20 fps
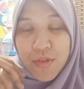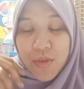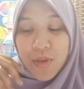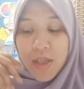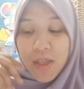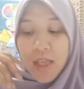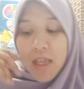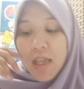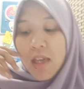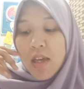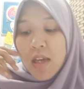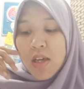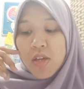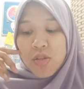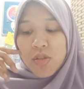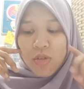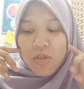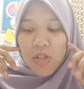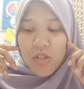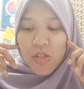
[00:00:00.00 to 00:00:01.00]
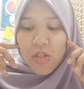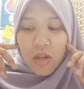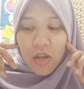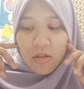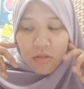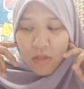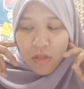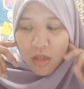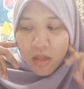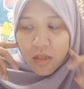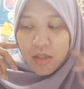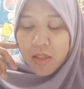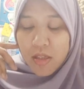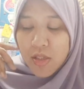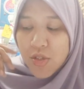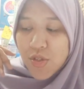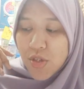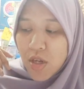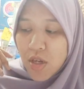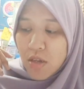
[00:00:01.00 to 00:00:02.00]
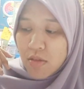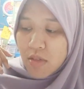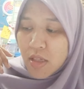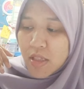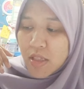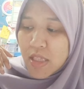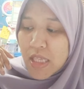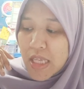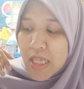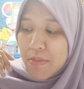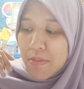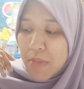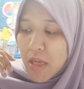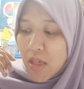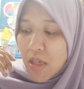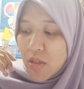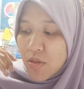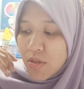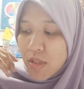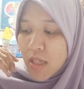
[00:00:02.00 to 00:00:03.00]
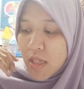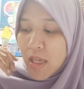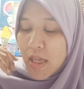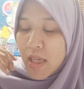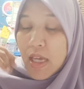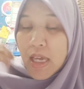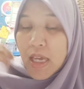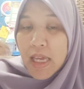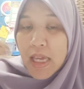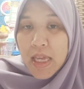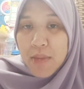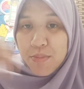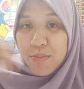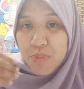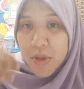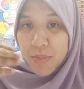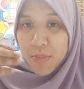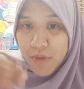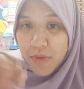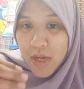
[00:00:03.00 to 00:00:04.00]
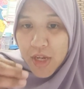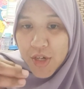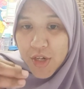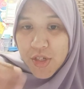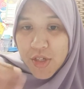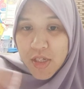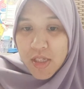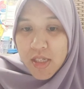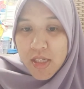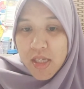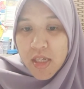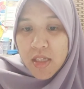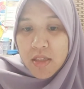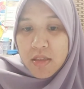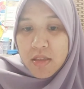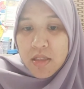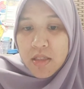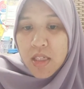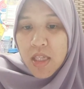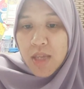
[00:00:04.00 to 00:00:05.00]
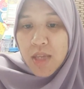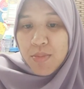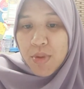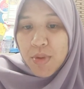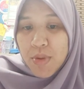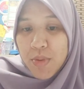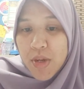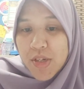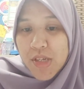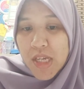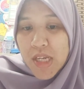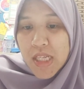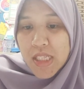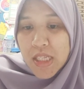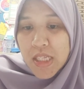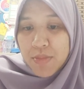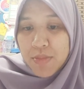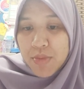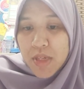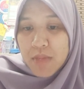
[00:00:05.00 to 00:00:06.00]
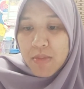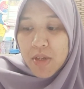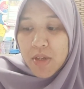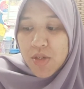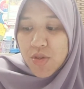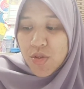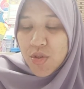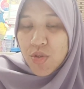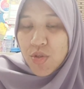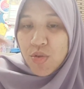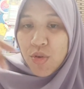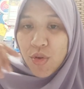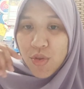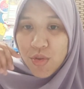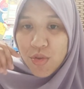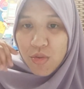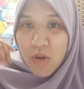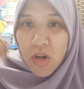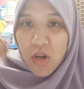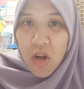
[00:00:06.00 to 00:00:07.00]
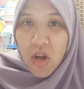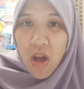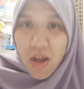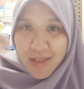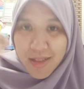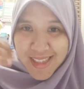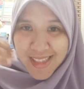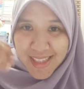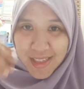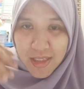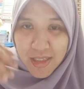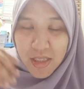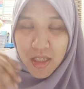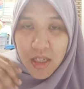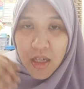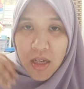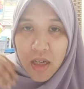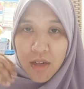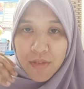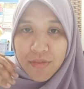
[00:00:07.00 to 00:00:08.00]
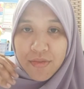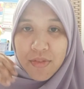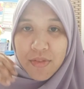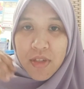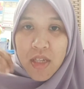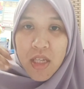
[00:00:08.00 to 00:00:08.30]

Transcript: Okay, so inshallah the email, okay, in preparation Ain Sabri, make sure you go through a lot of